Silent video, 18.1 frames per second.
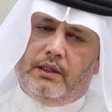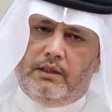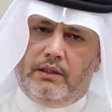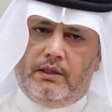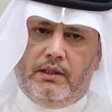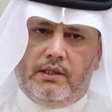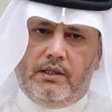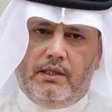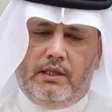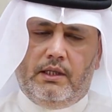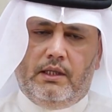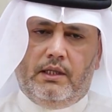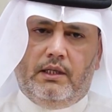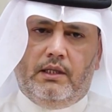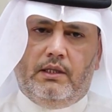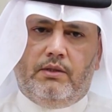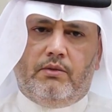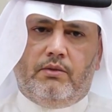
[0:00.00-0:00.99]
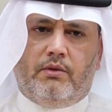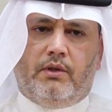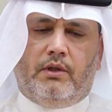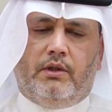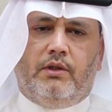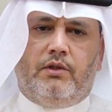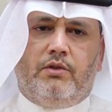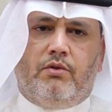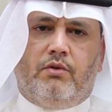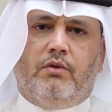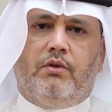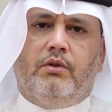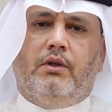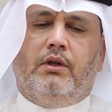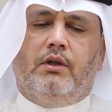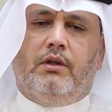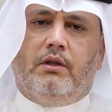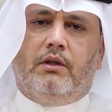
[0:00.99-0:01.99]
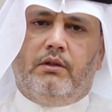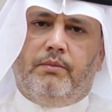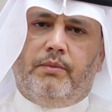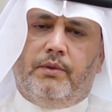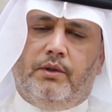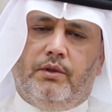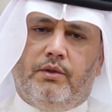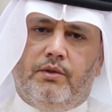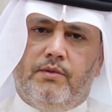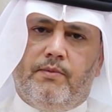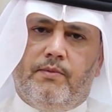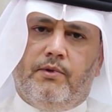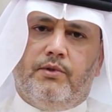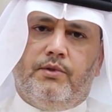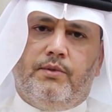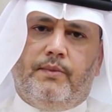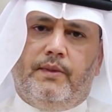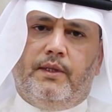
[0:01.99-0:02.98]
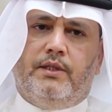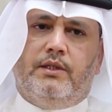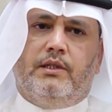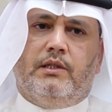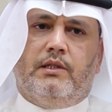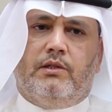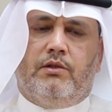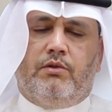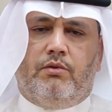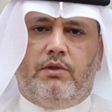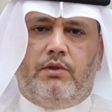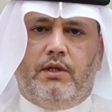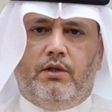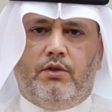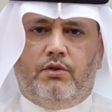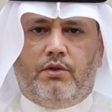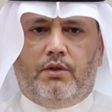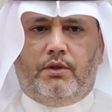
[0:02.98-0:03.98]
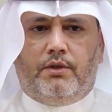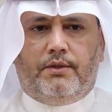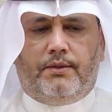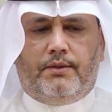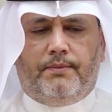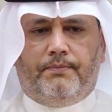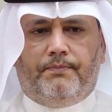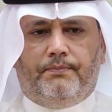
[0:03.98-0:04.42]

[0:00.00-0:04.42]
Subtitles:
disease or a disorder that predispose patients to seizures.